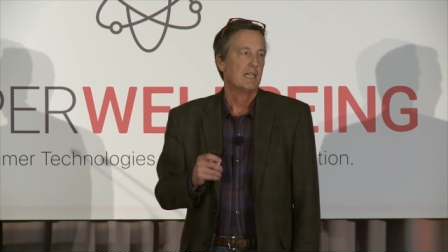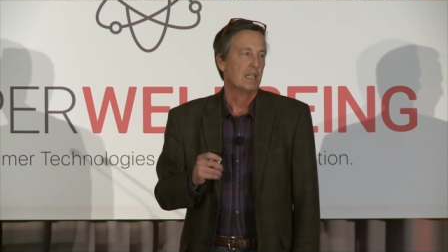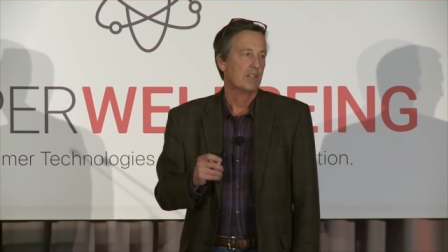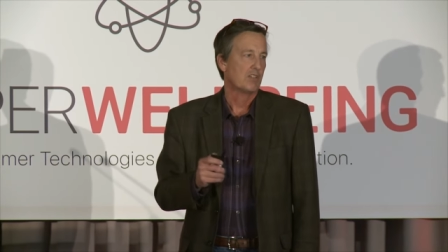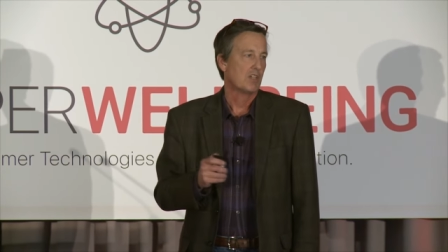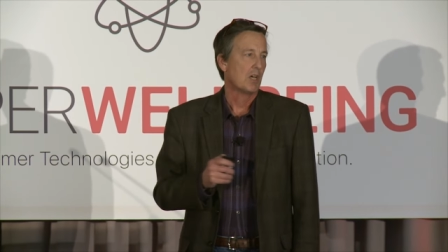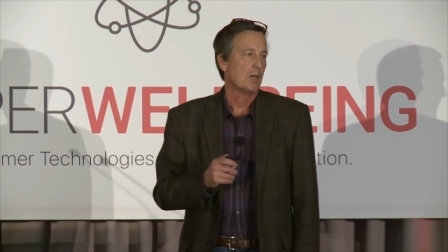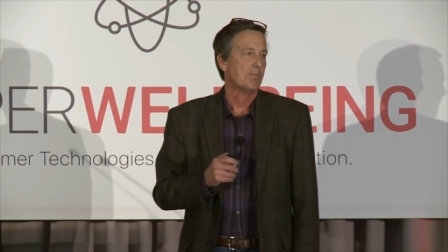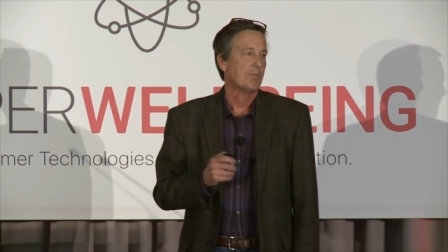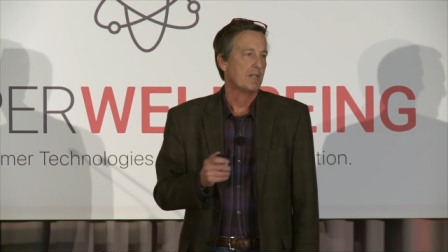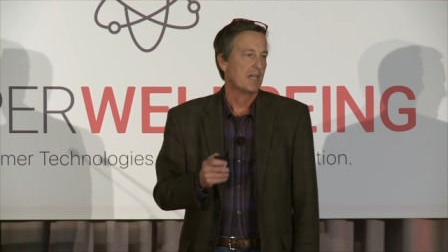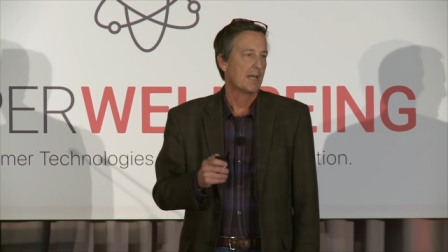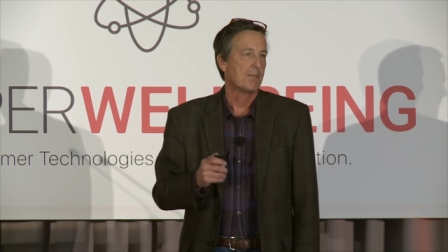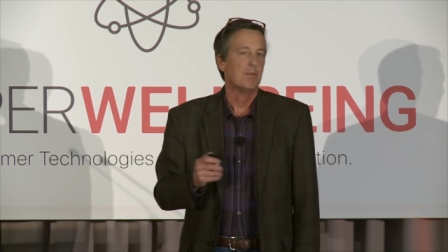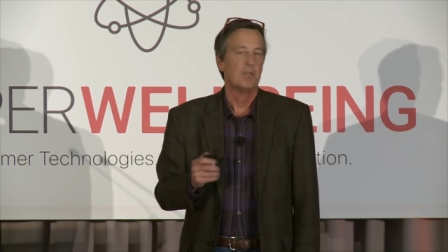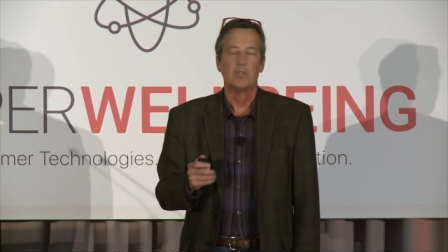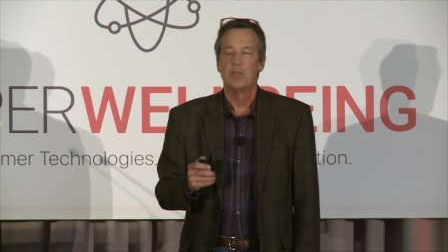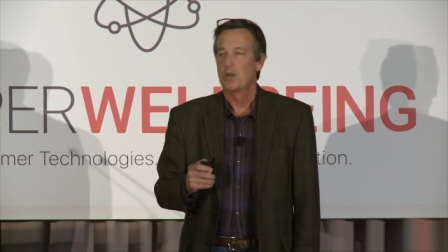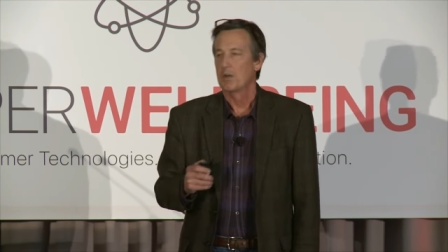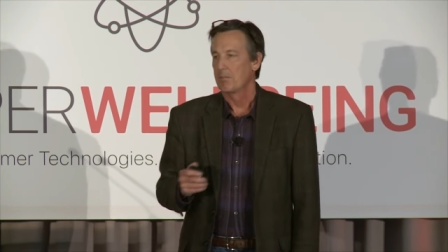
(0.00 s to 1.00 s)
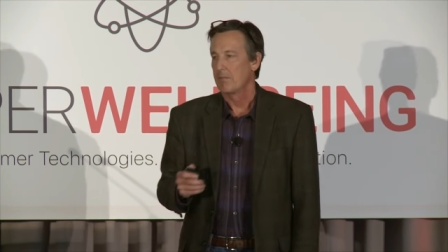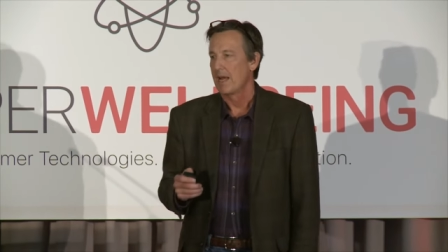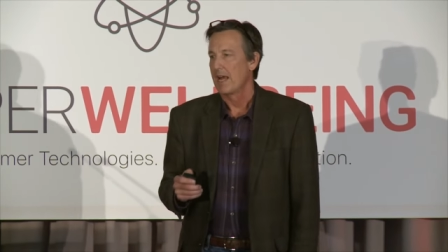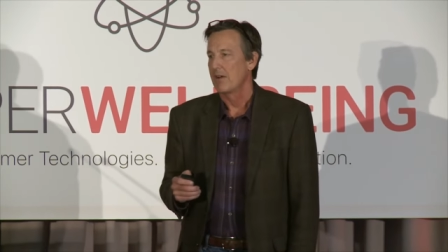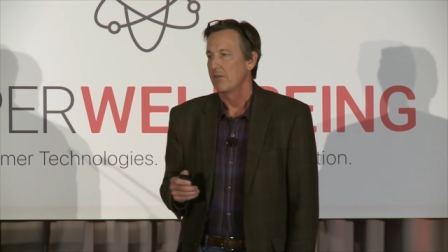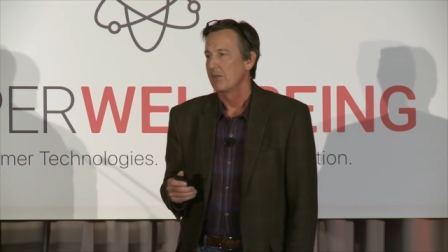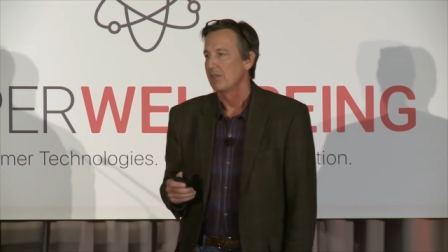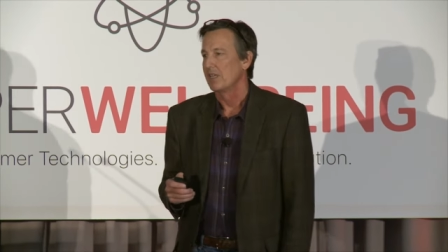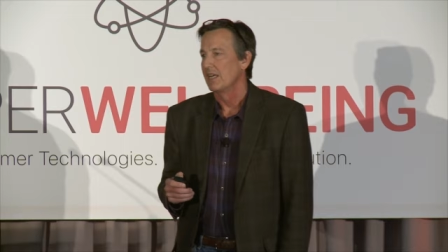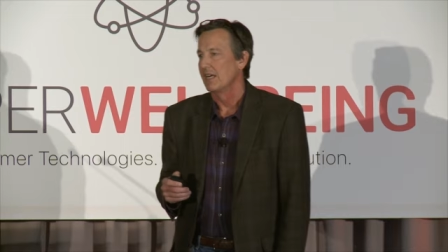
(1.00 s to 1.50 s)
is help enable long
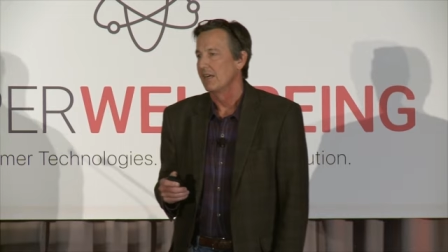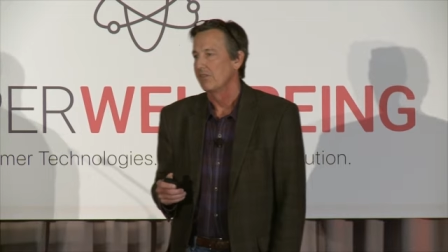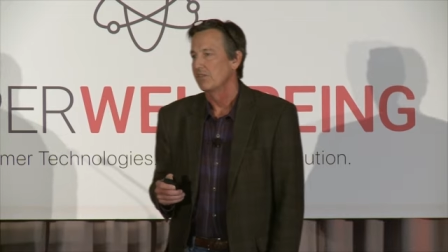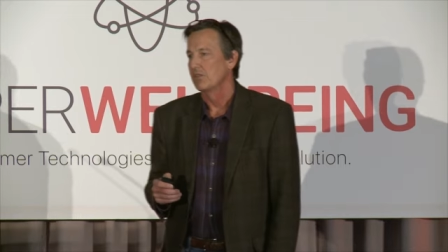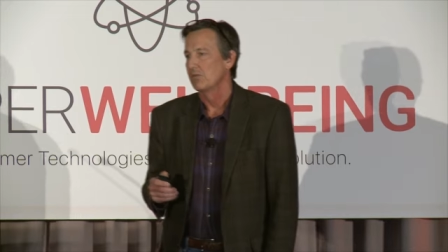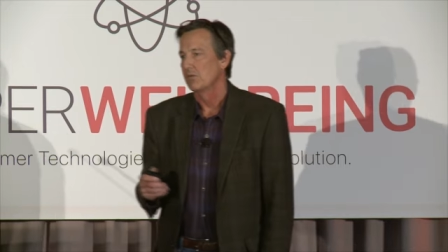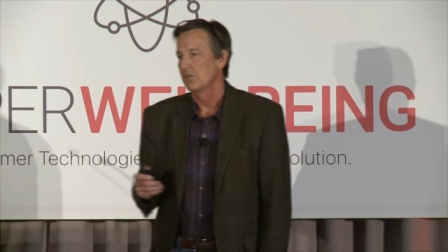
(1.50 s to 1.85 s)
battery lives.